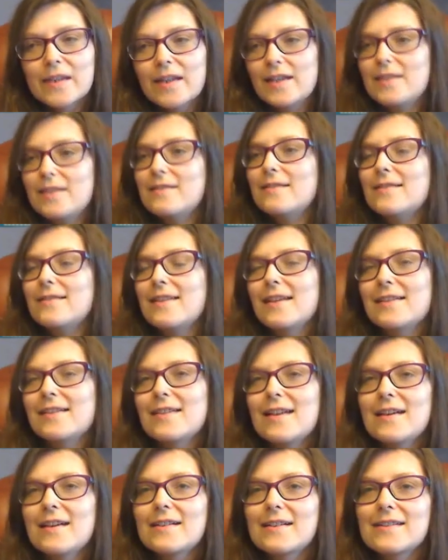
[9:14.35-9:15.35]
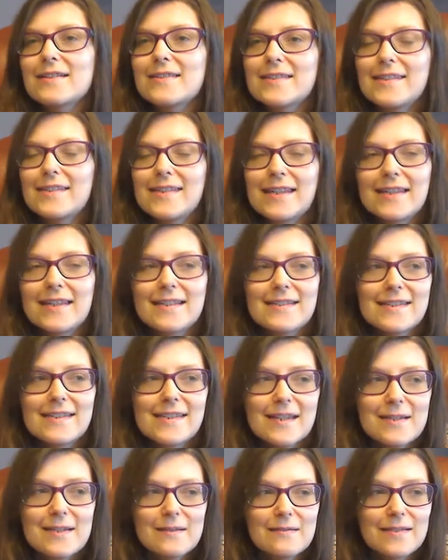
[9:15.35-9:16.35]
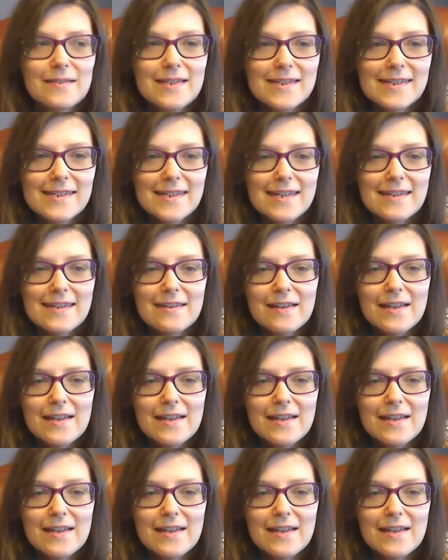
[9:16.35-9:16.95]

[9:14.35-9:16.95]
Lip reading: and because you can totally see,